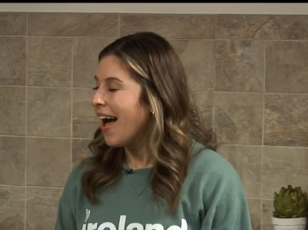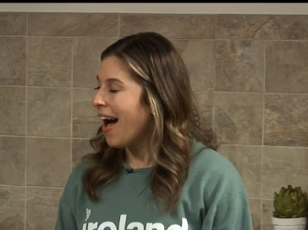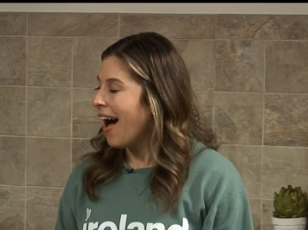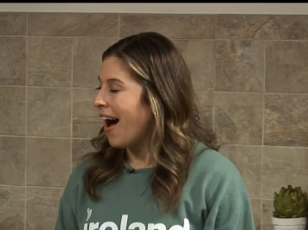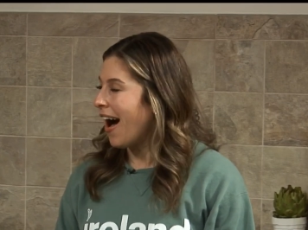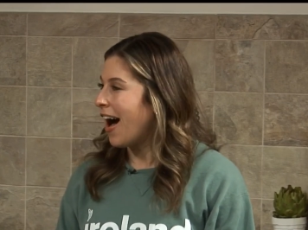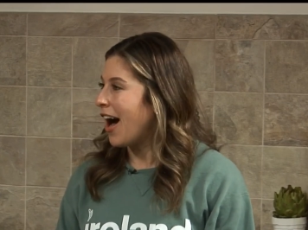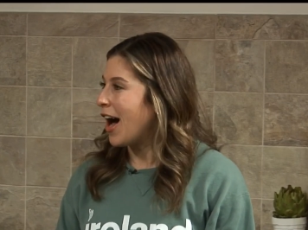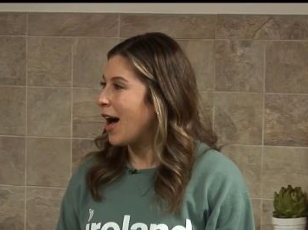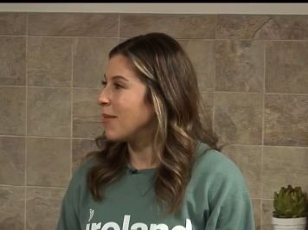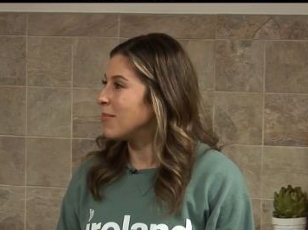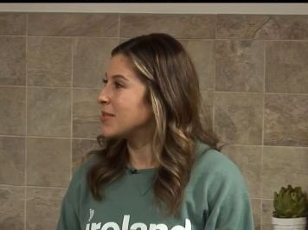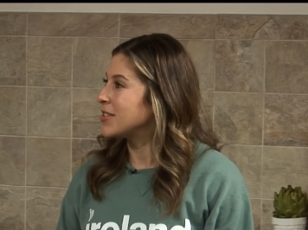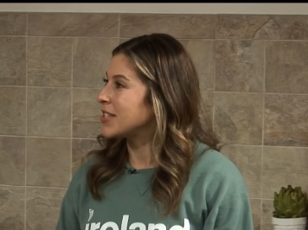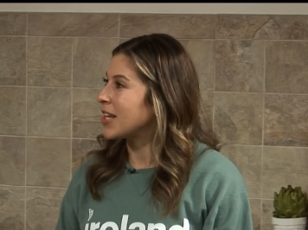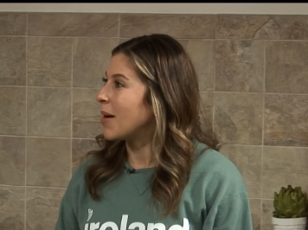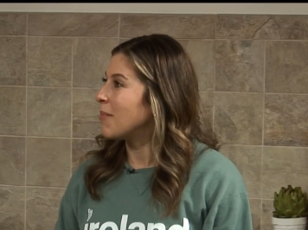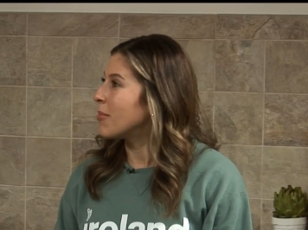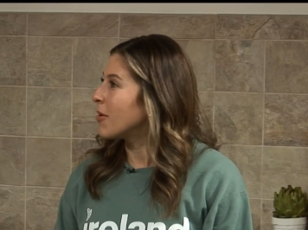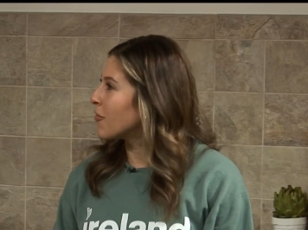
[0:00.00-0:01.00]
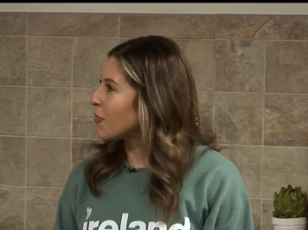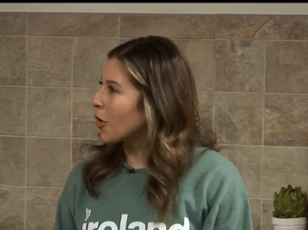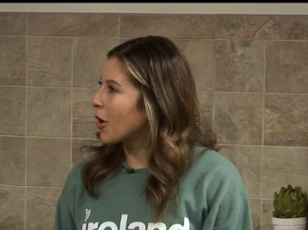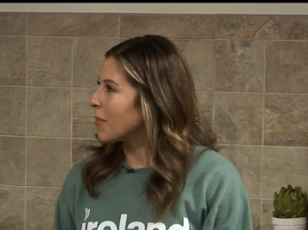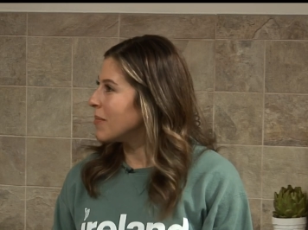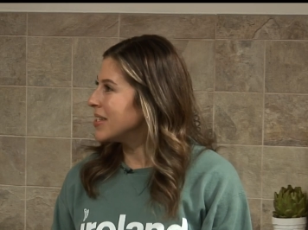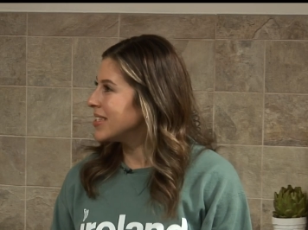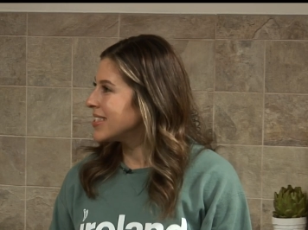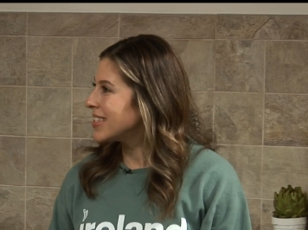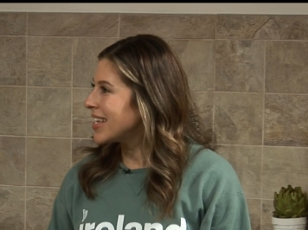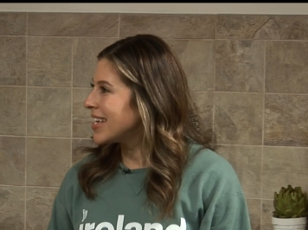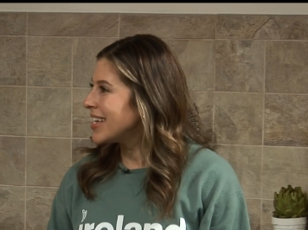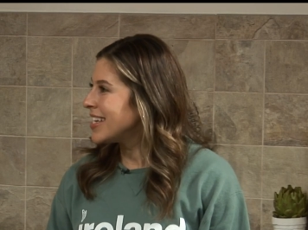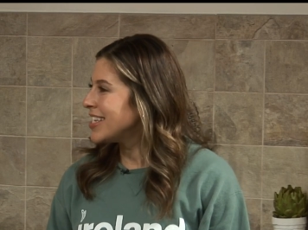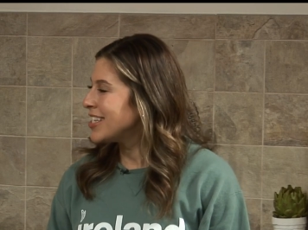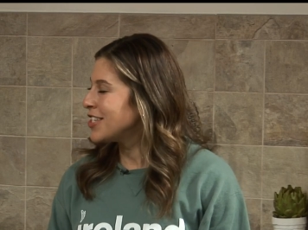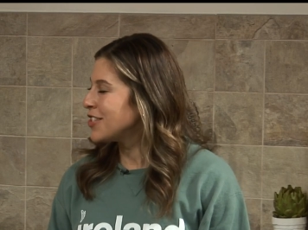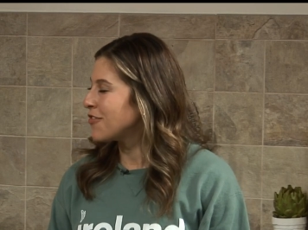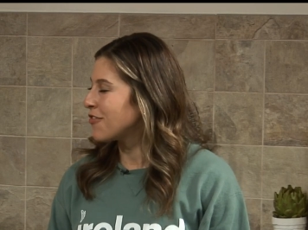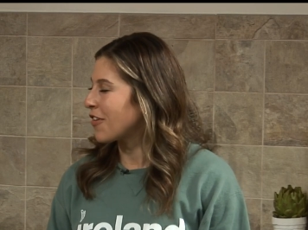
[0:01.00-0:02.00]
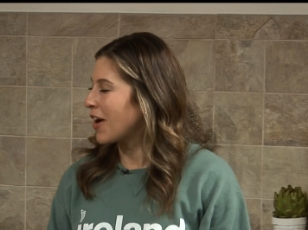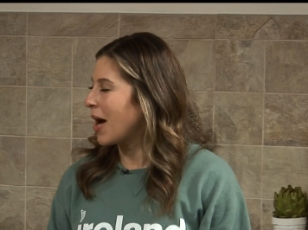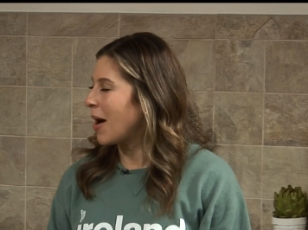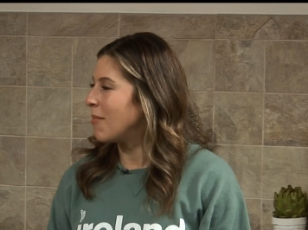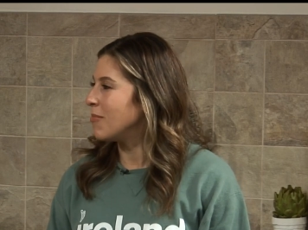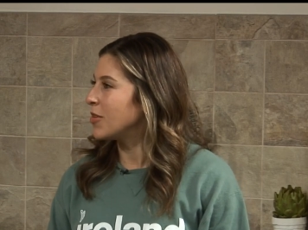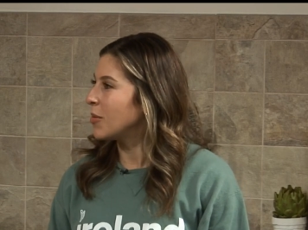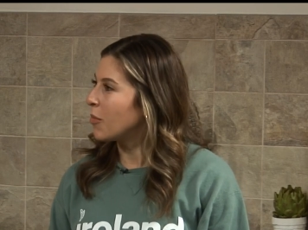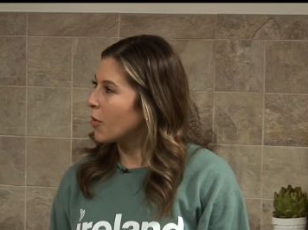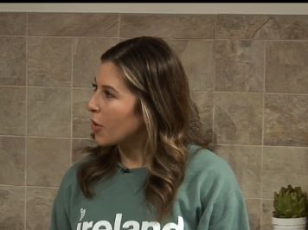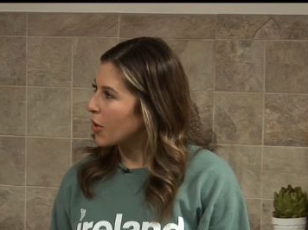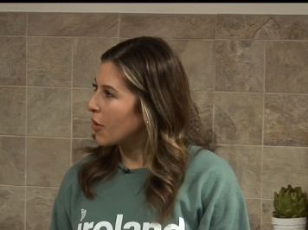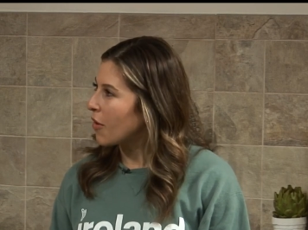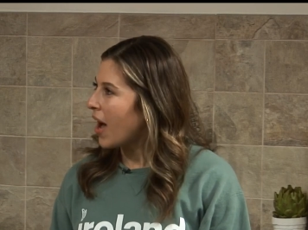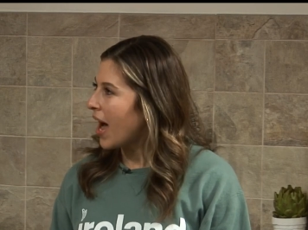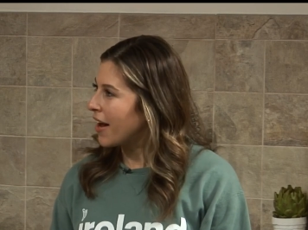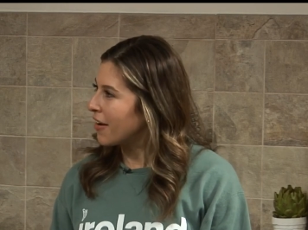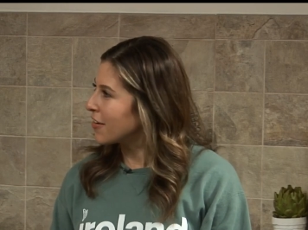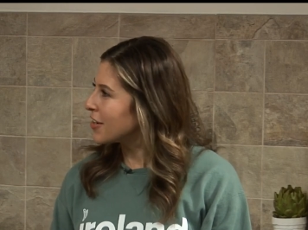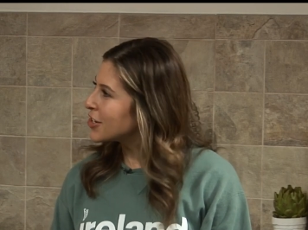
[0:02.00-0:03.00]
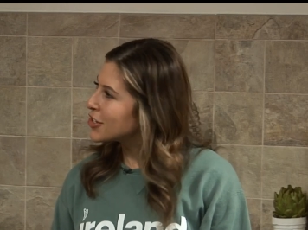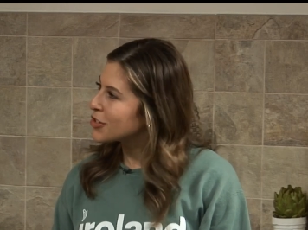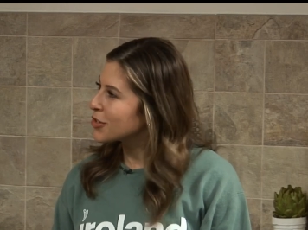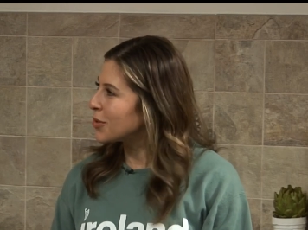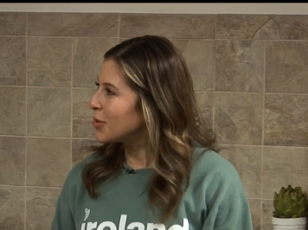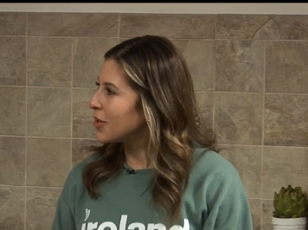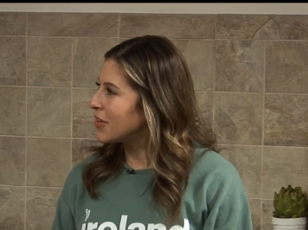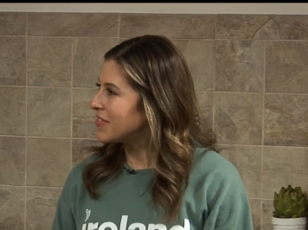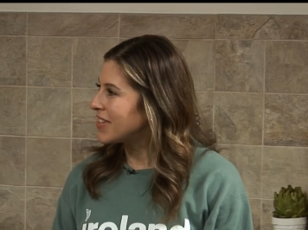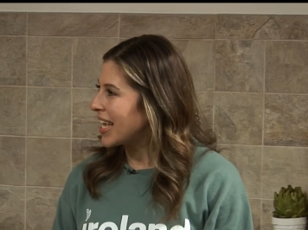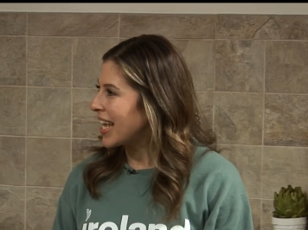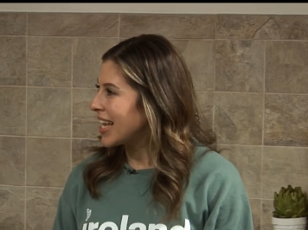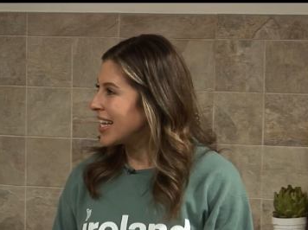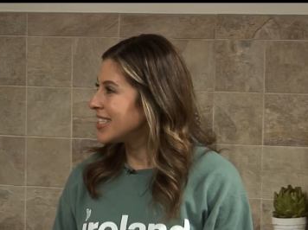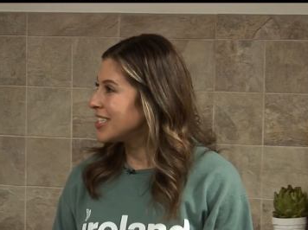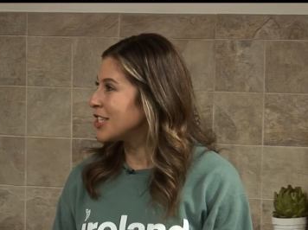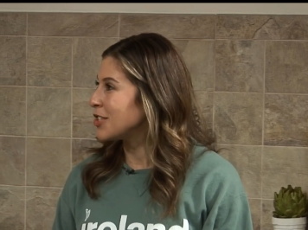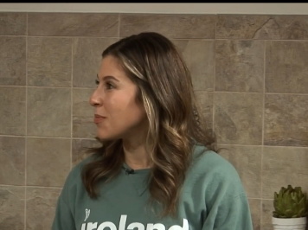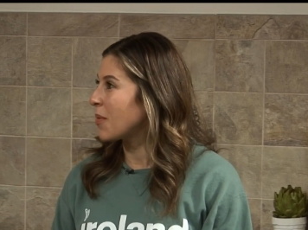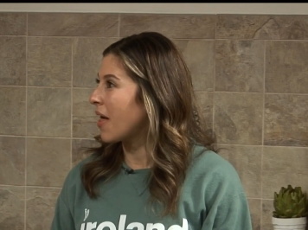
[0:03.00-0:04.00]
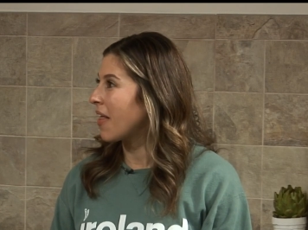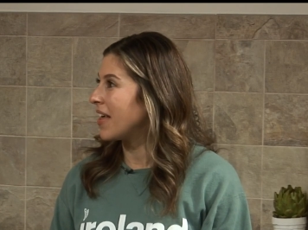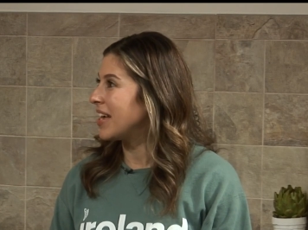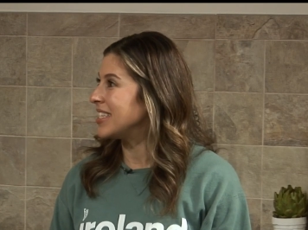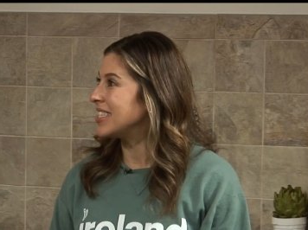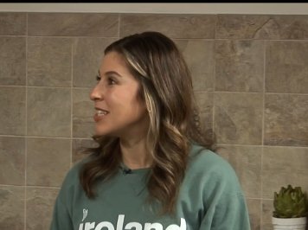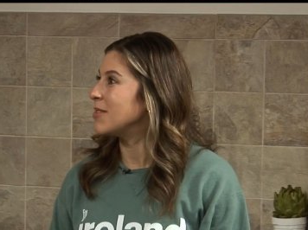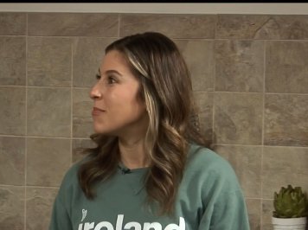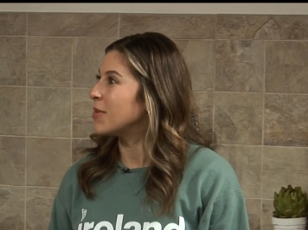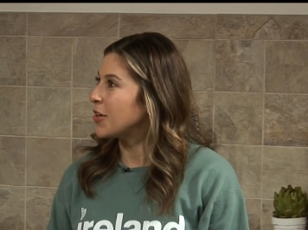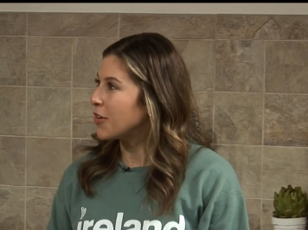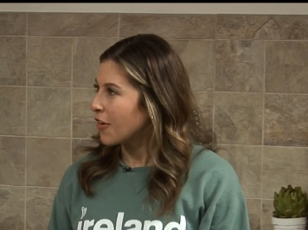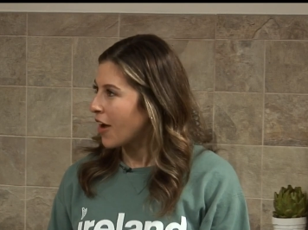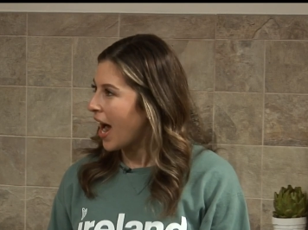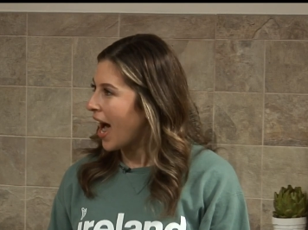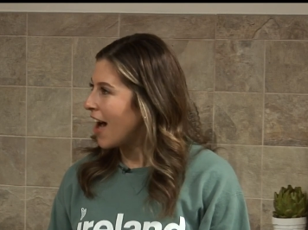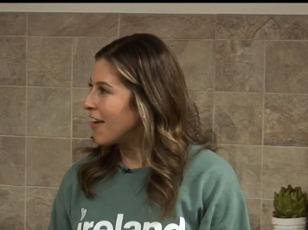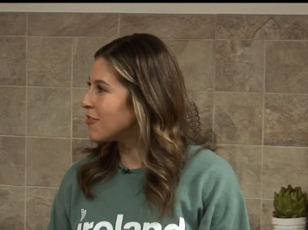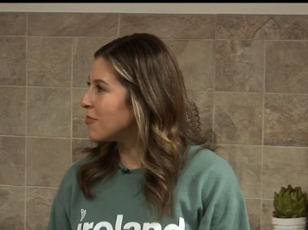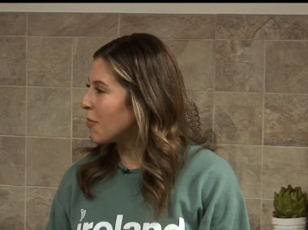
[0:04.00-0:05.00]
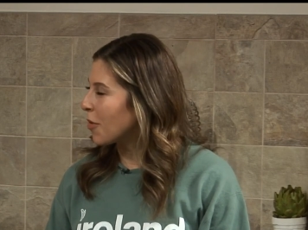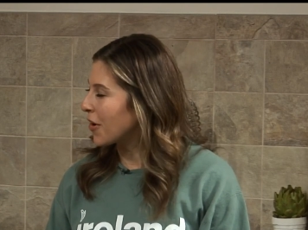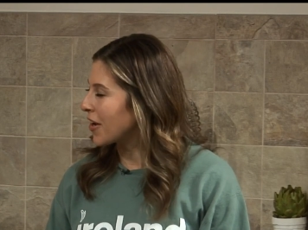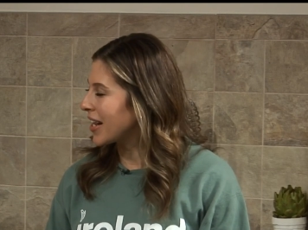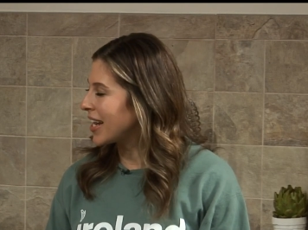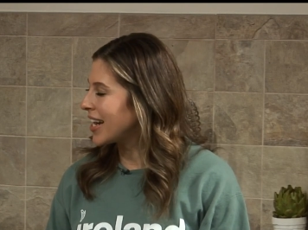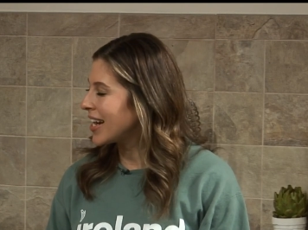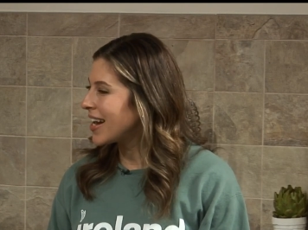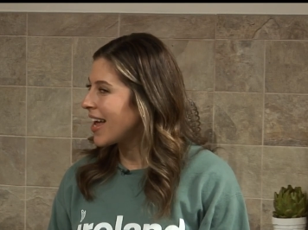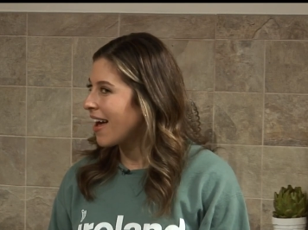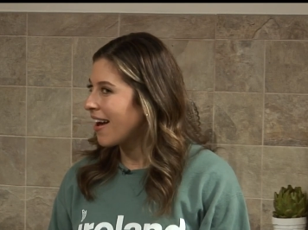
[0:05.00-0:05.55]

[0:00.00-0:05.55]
um, some performances from the Boyle Irish School of Dance, as well as the McGrath Morgan